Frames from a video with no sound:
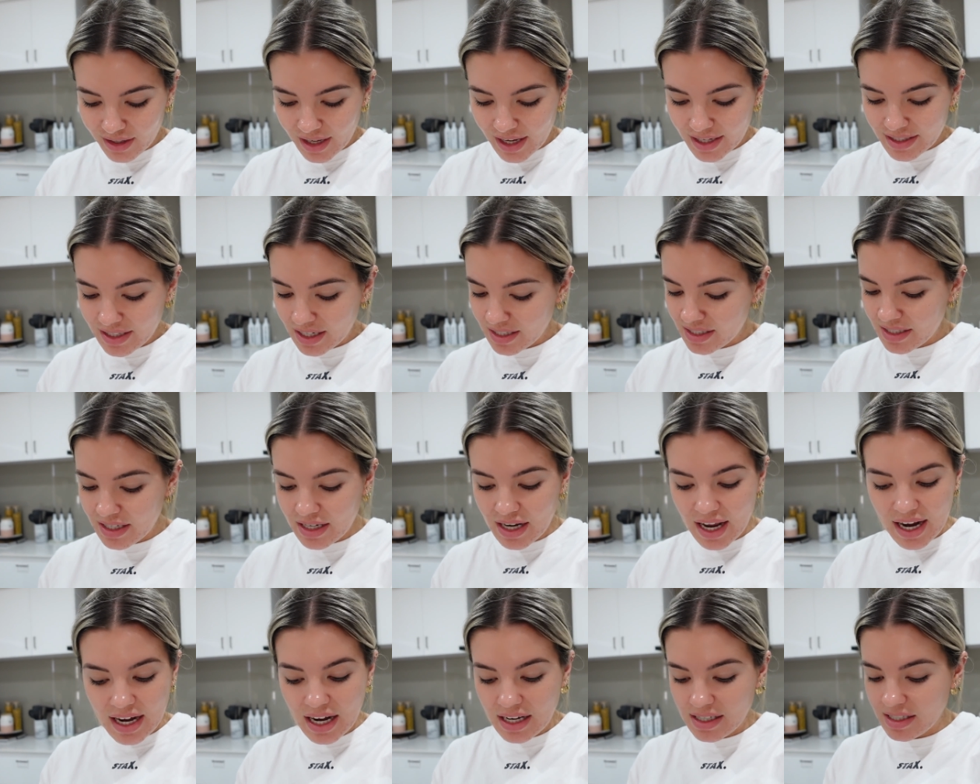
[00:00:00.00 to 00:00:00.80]
It
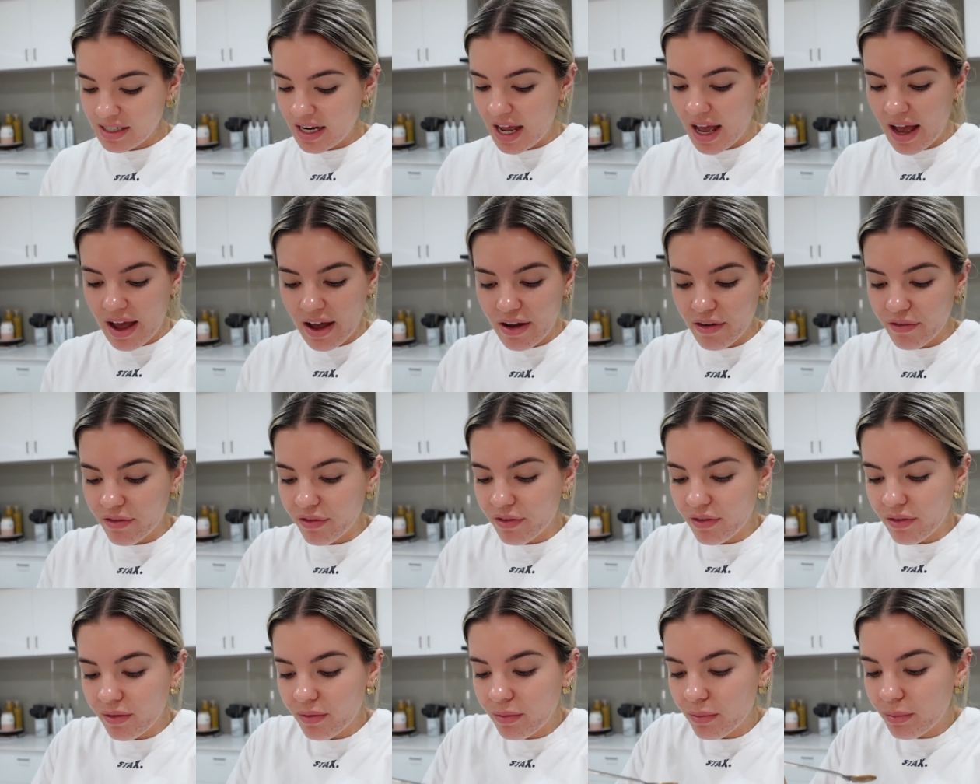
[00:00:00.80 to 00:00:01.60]
doesn't
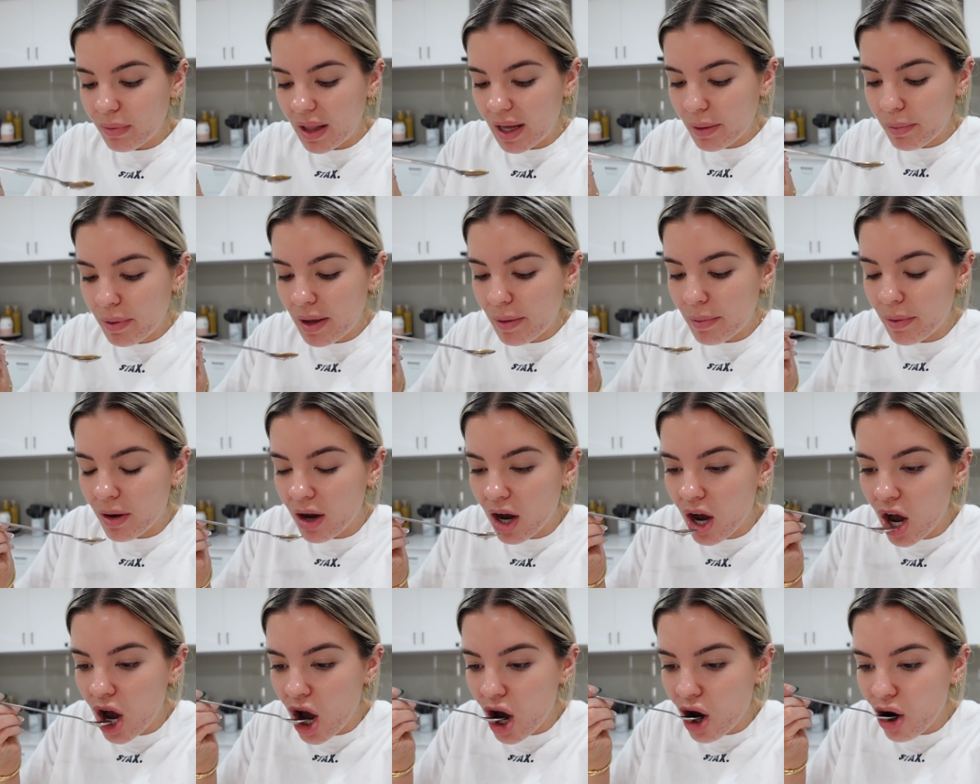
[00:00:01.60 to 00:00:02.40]
have black
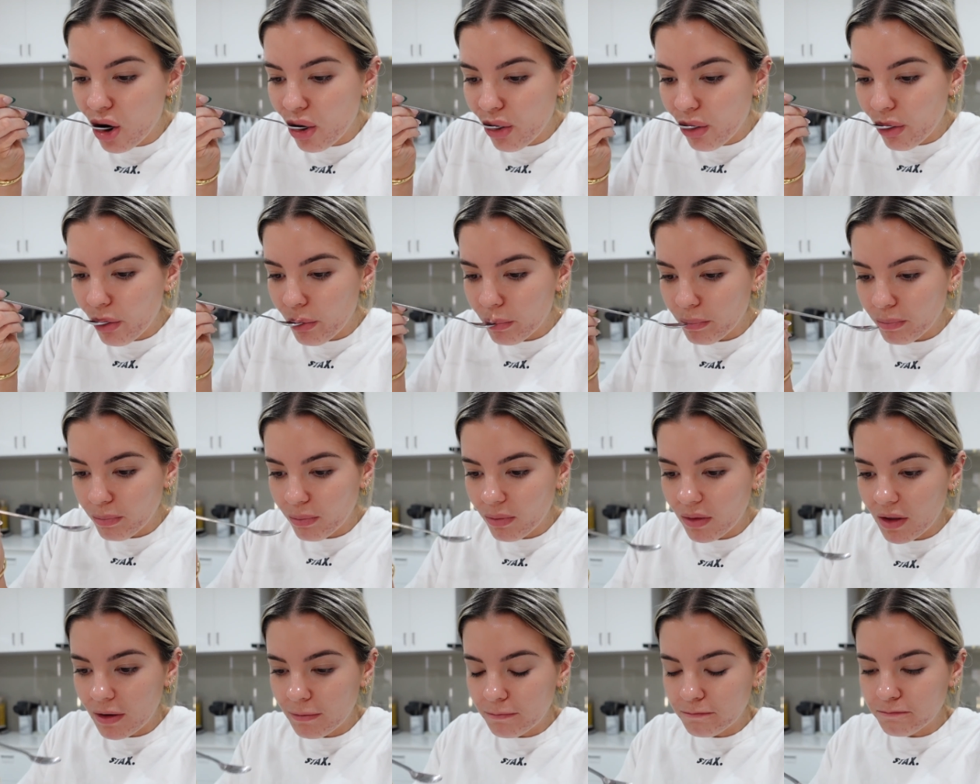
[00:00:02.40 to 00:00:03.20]
pepper.
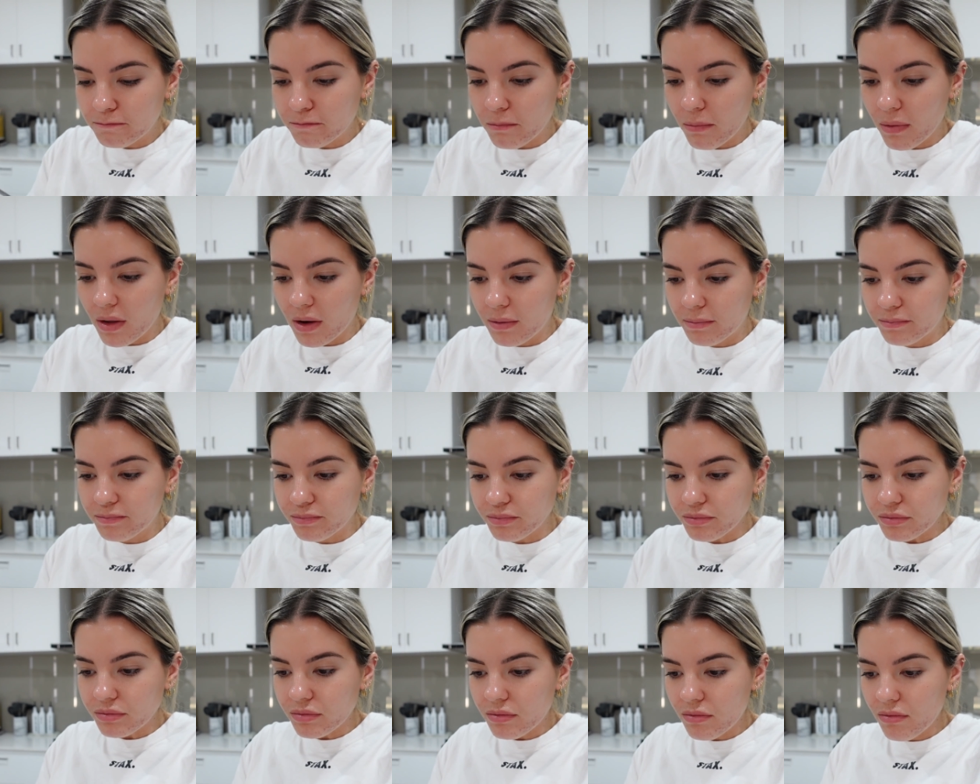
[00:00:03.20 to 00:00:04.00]

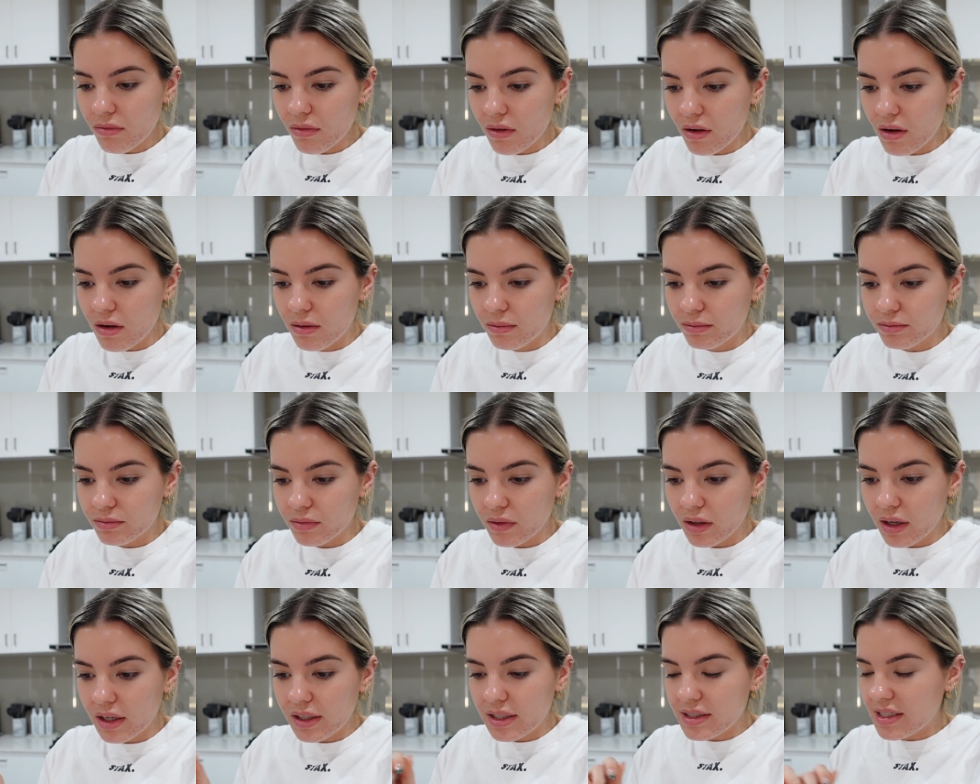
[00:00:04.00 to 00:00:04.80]

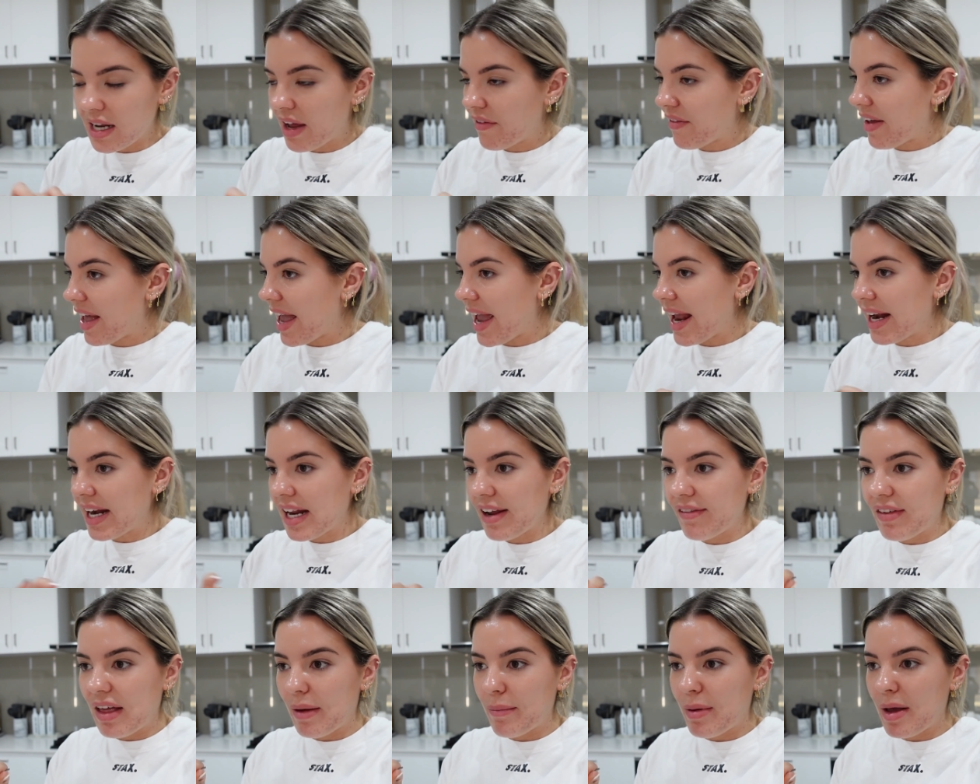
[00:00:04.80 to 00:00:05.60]
It doesn't have
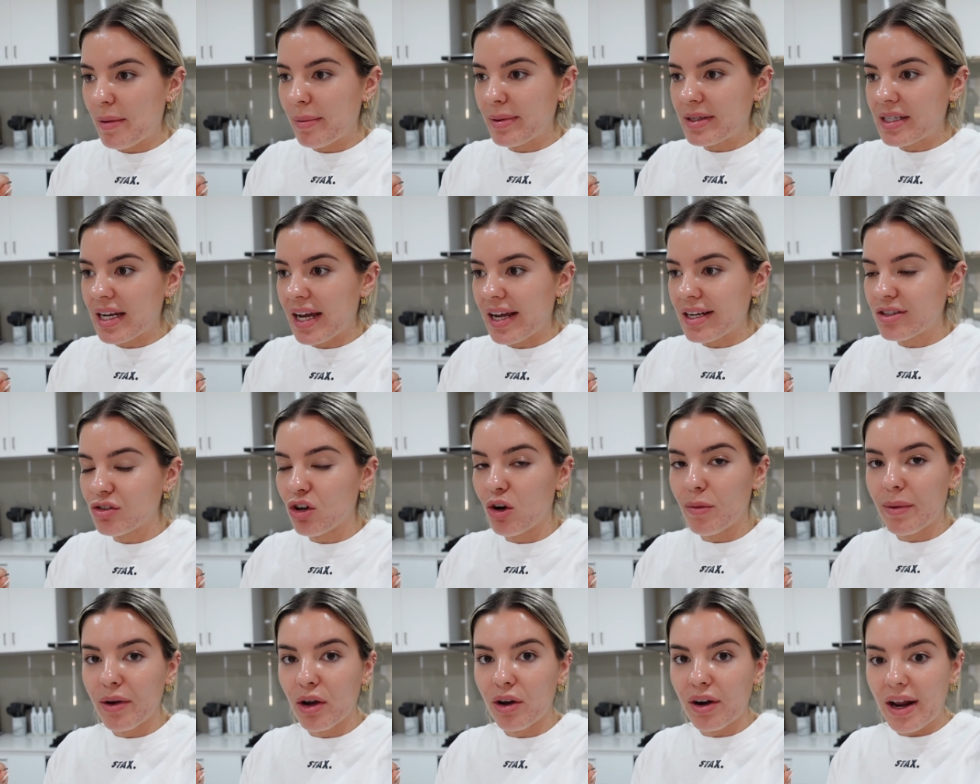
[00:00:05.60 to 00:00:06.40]
any of that pepper taste.
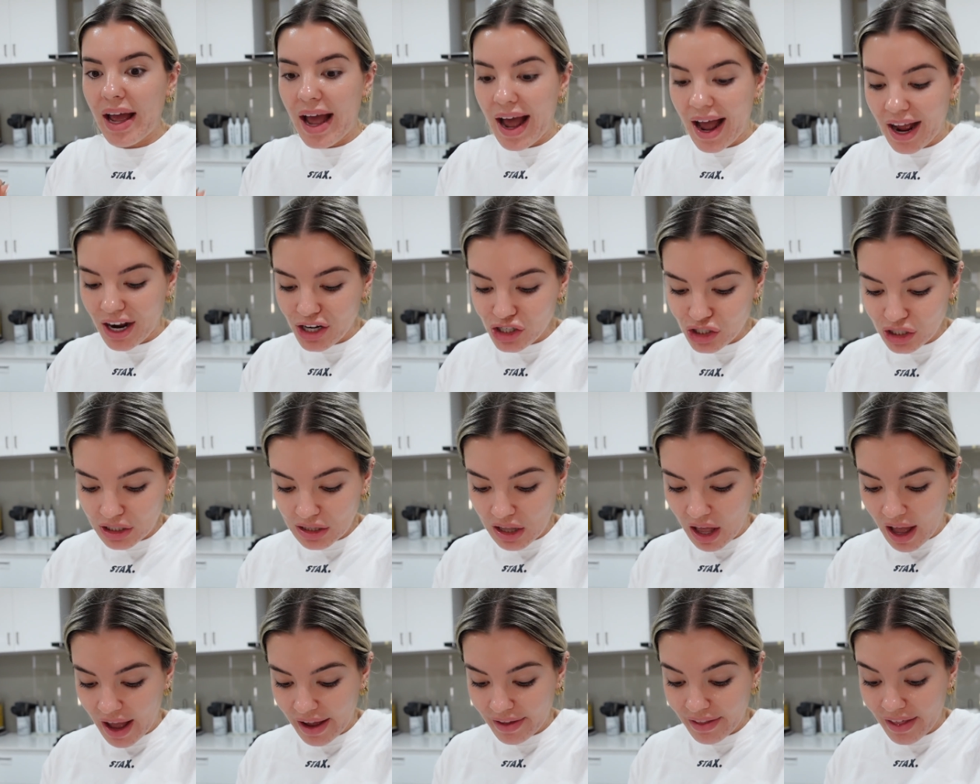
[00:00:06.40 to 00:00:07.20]
Oh my God, I actually
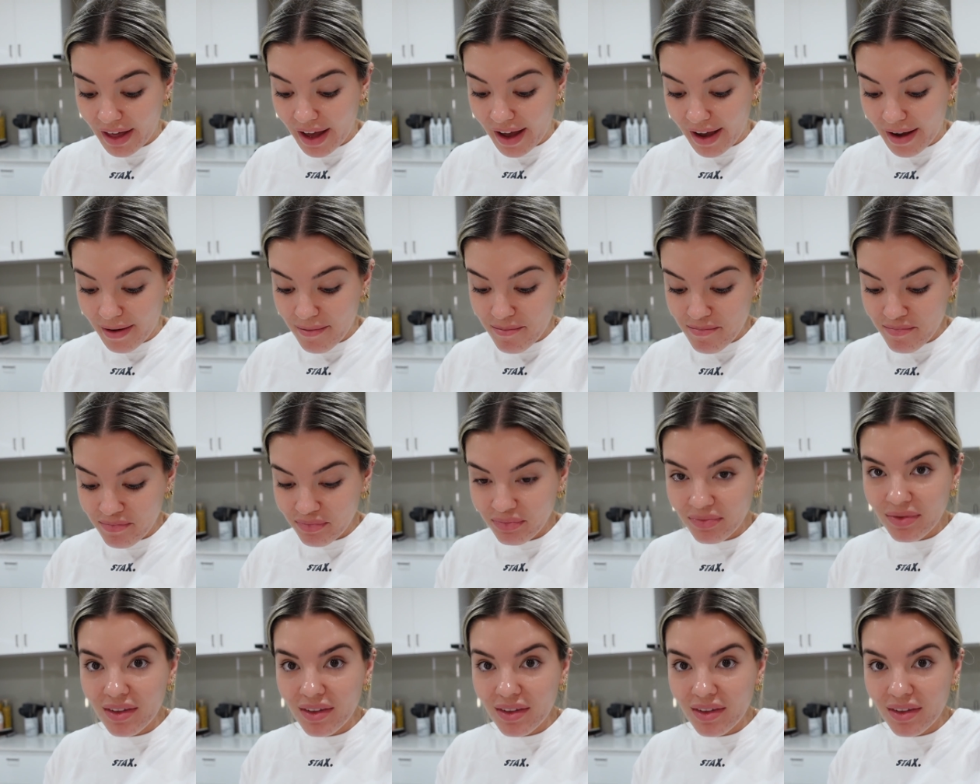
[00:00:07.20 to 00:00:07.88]
like that.